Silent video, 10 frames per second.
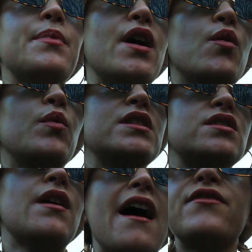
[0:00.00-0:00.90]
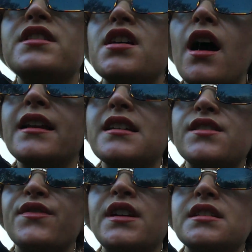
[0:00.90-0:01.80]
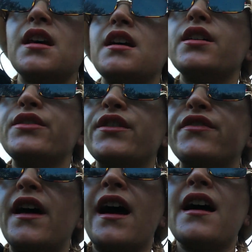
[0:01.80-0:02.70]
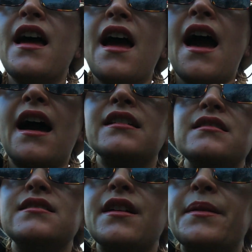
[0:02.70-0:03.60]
but we have the tiniest freezer in our new flat, and